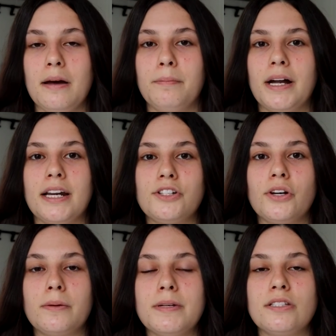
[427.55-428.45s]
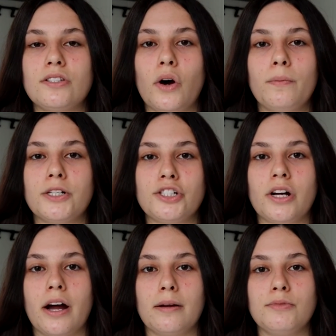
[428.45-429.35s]
But it took me so much
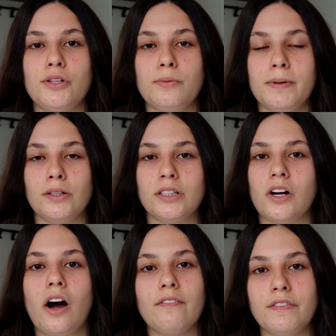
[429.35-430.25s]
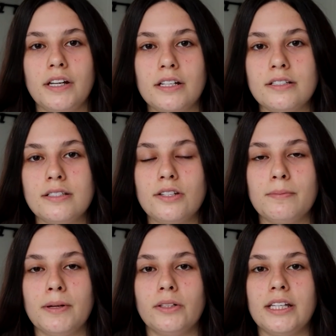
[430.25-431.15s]
time to build the confidence, to
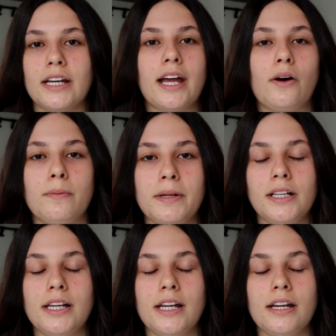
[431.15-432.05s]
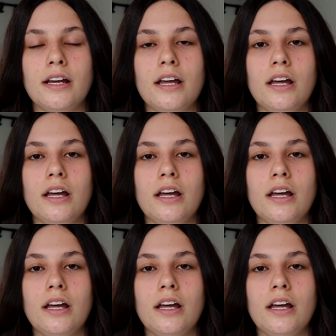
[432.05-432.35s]
build the accountability,